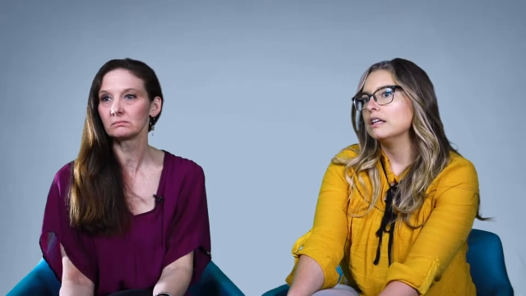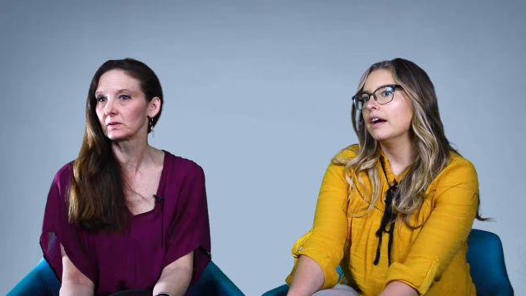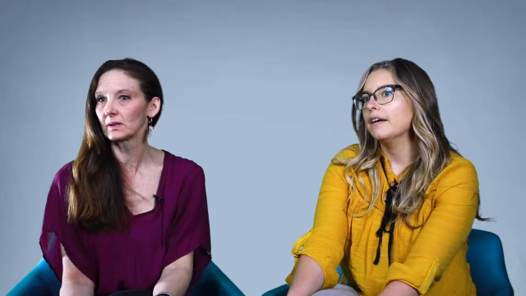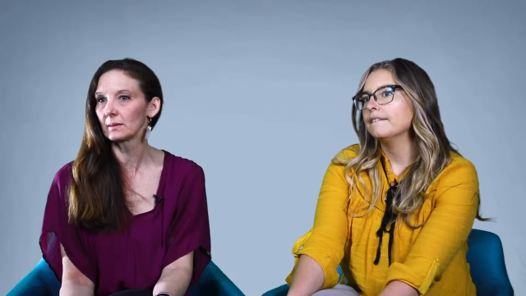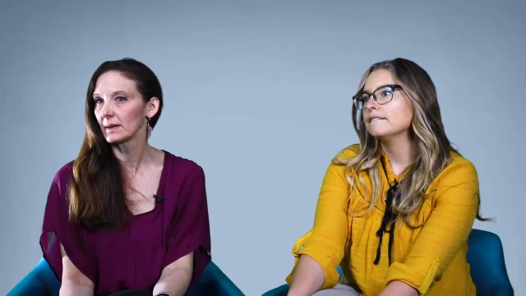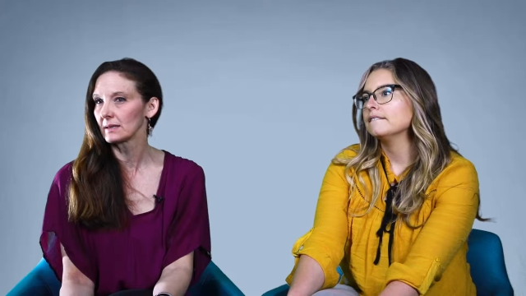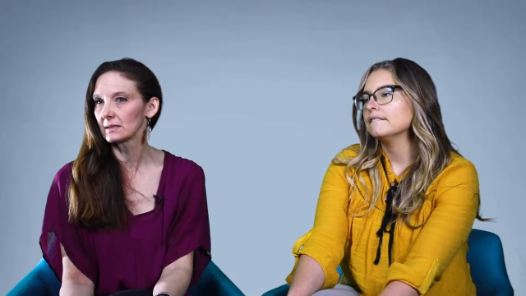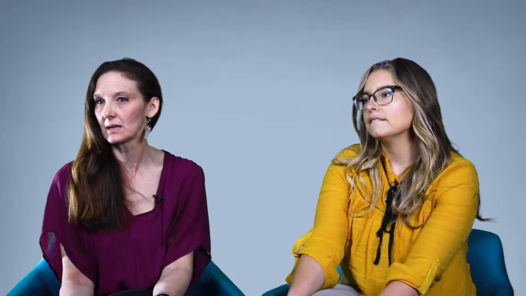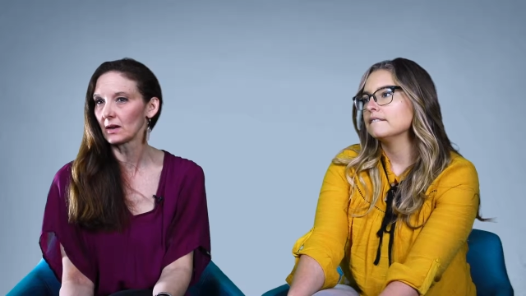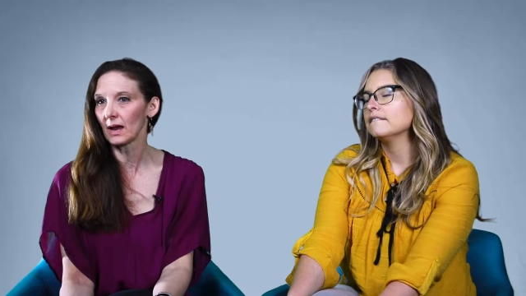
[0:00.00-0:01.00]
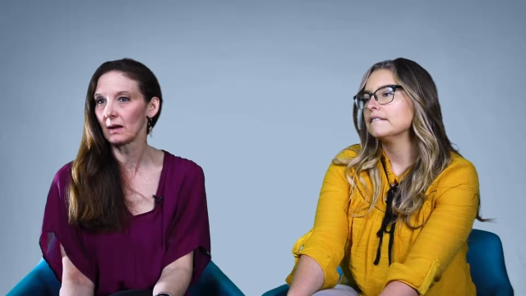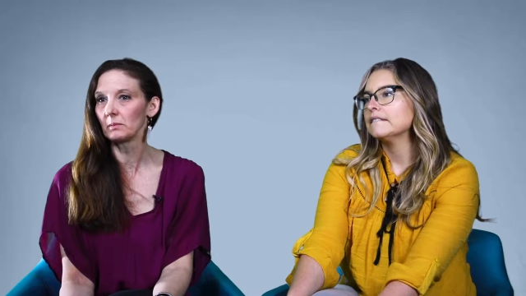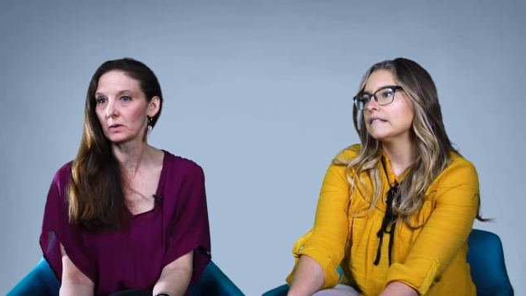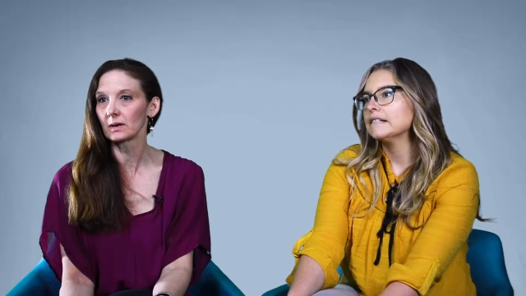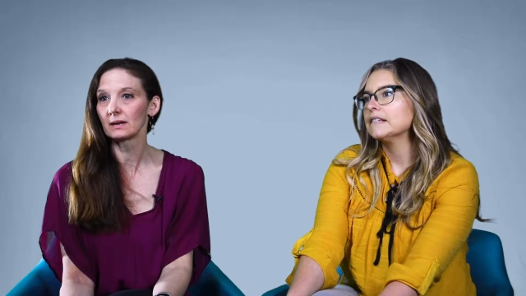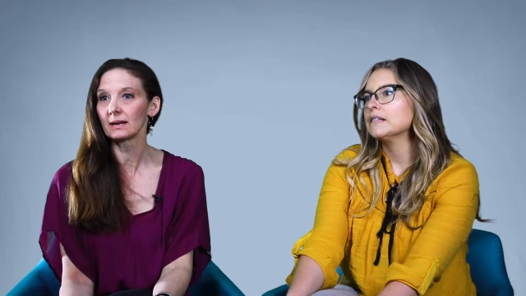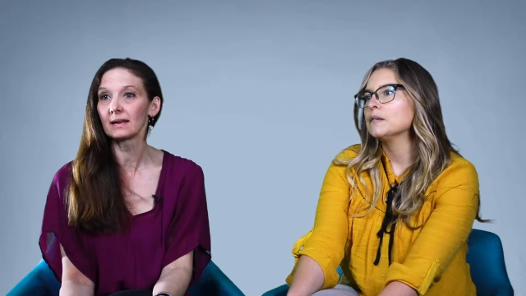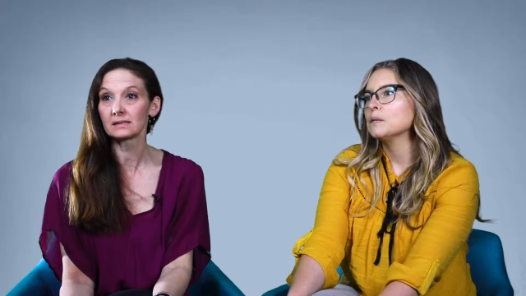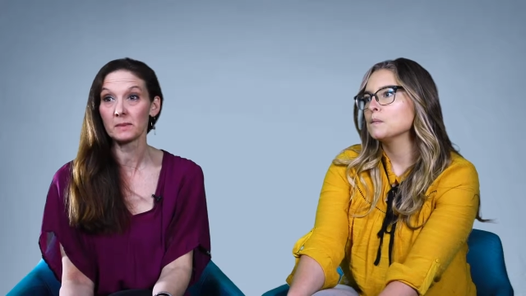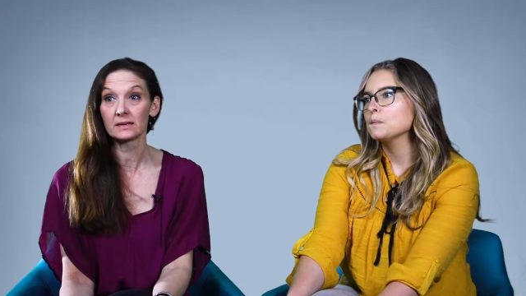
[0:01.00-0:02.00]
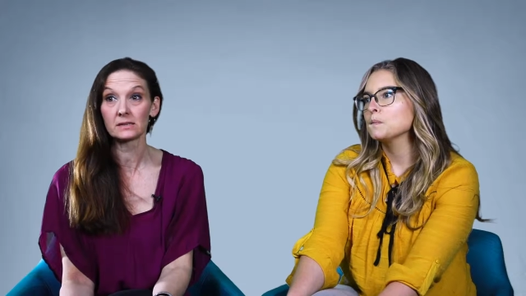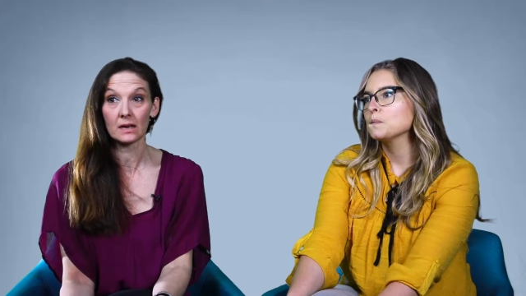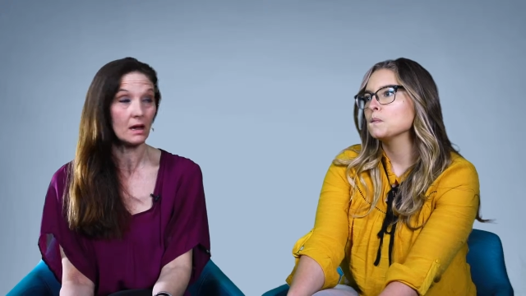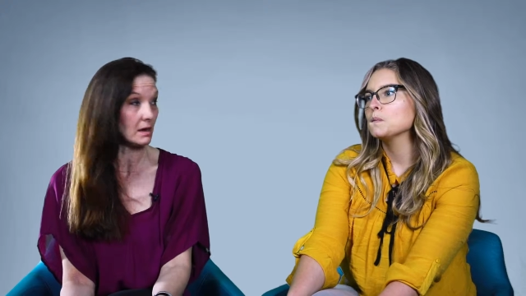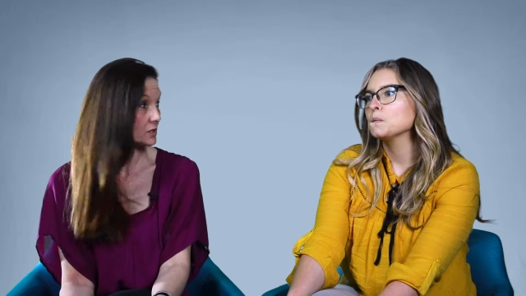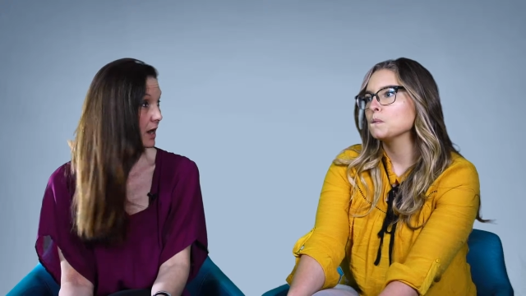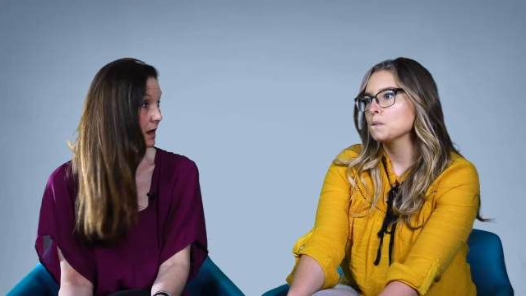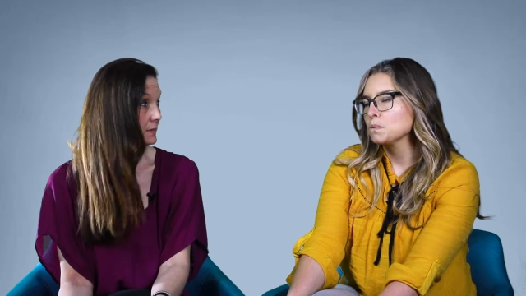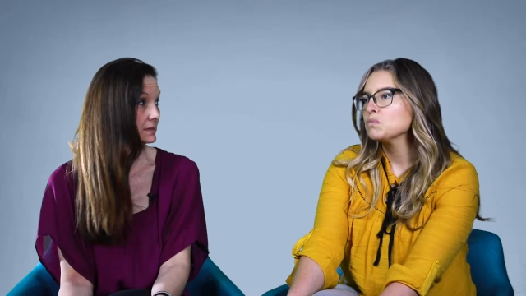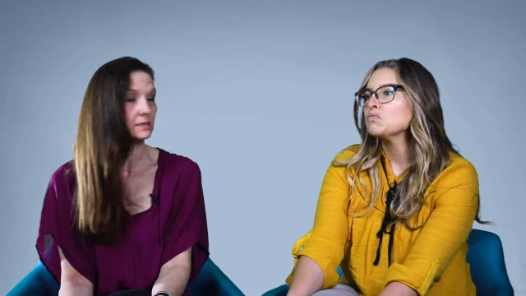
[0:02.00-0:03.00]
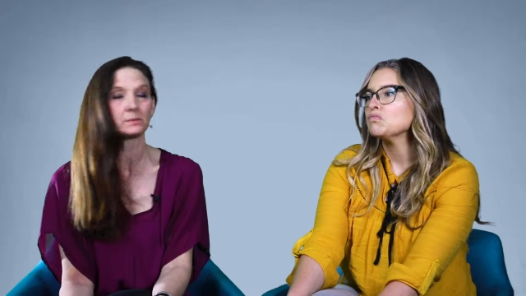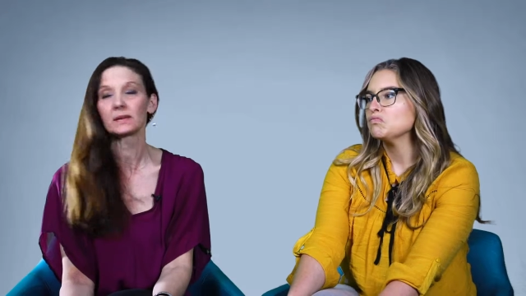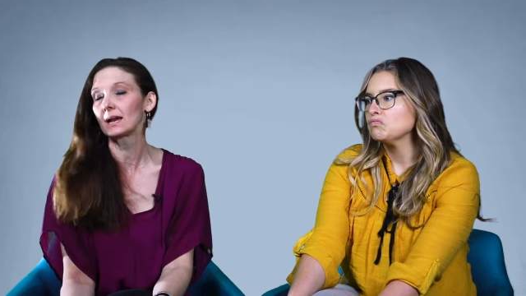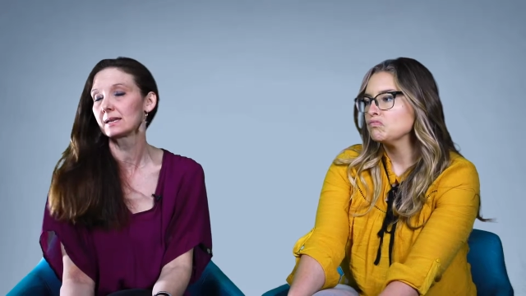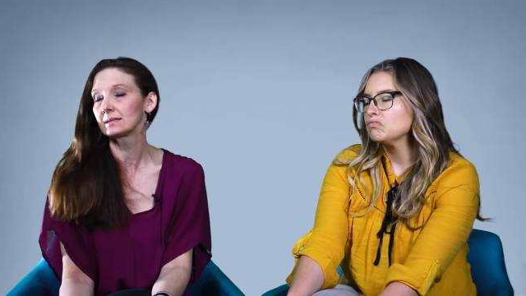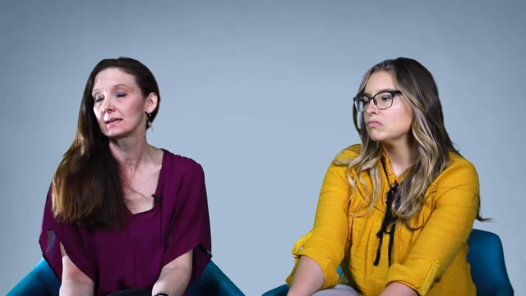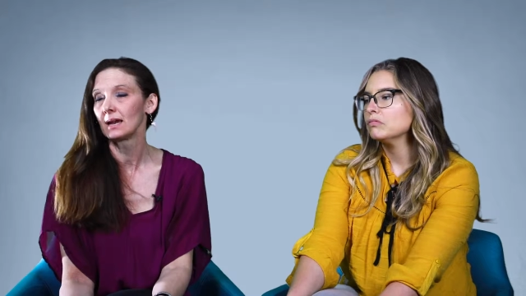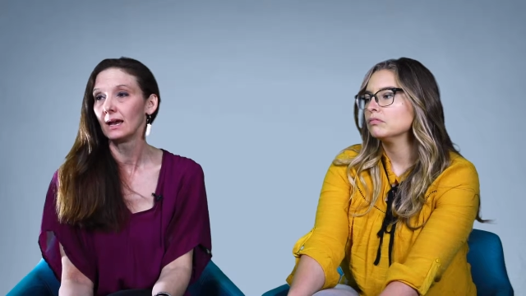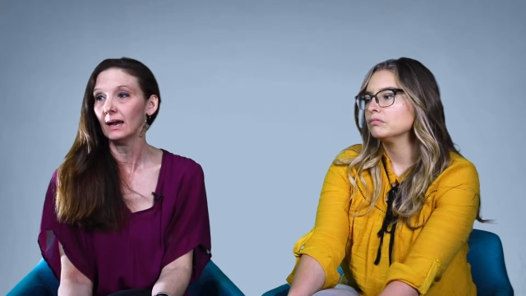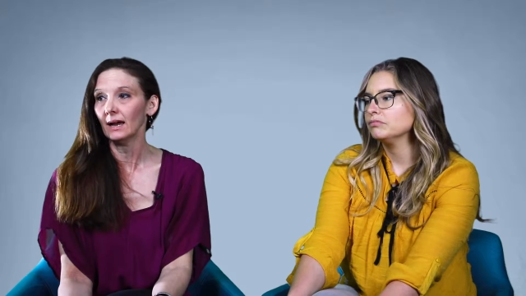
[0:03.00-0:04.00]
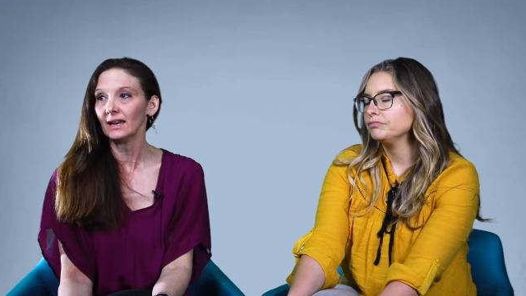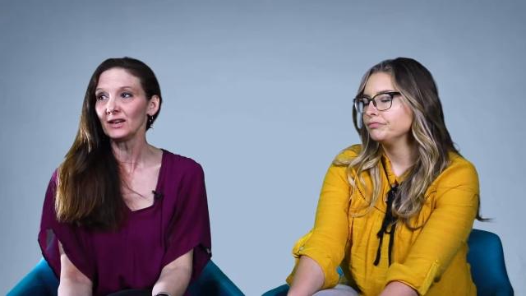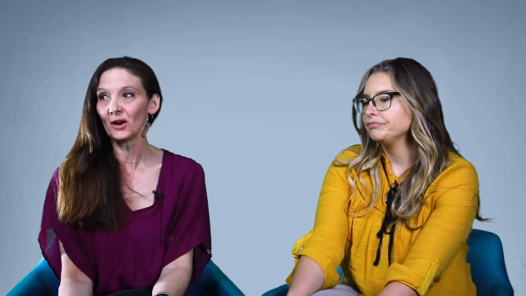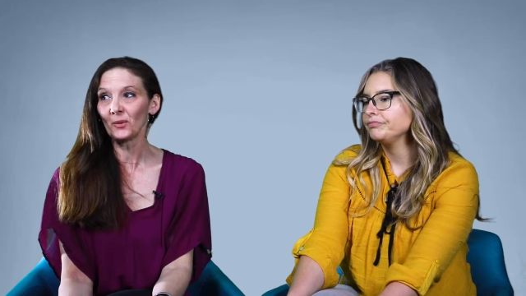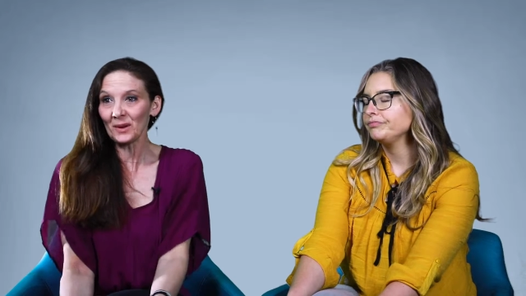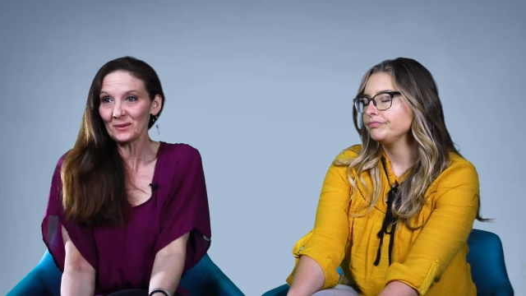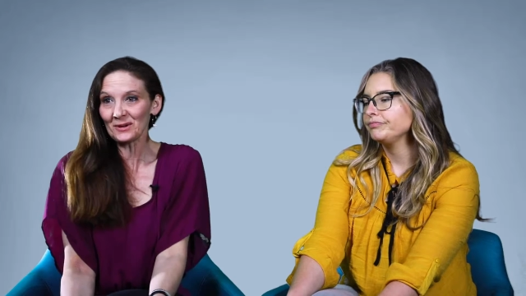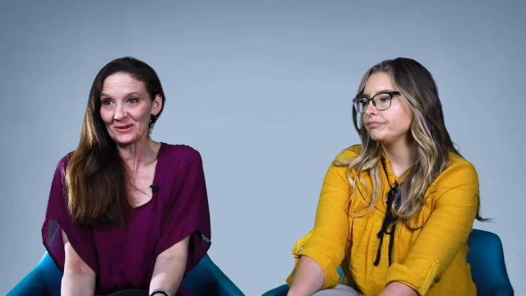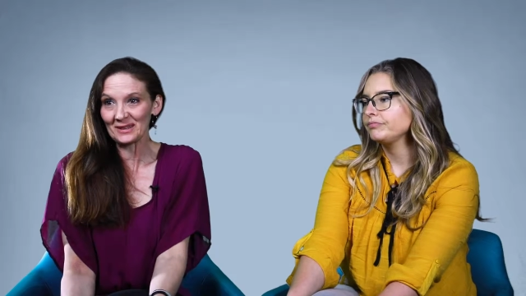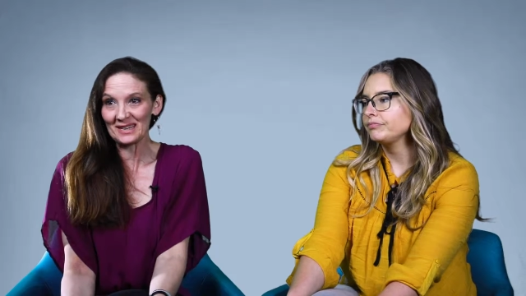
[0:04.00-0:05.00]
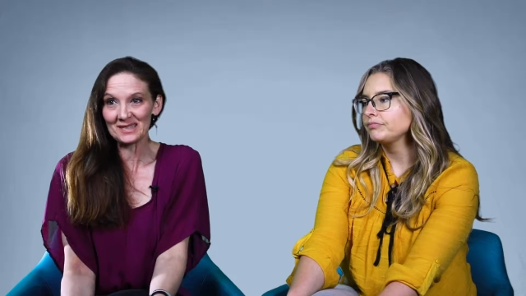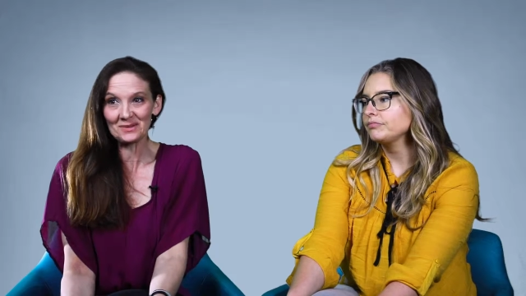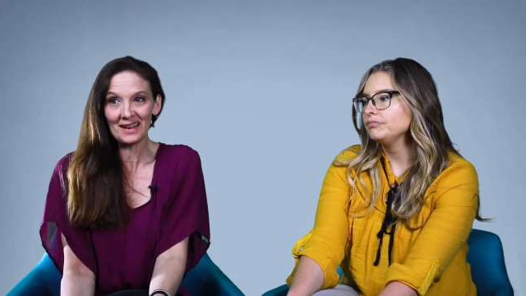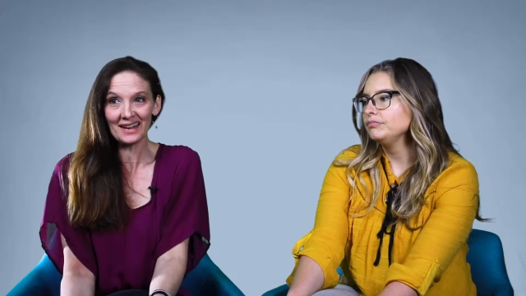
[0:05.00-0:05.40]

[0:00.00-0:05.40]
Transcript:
Speaker 1: yeah. really begin to tell you how important it's been to, to our business because, you know, we were new at this, we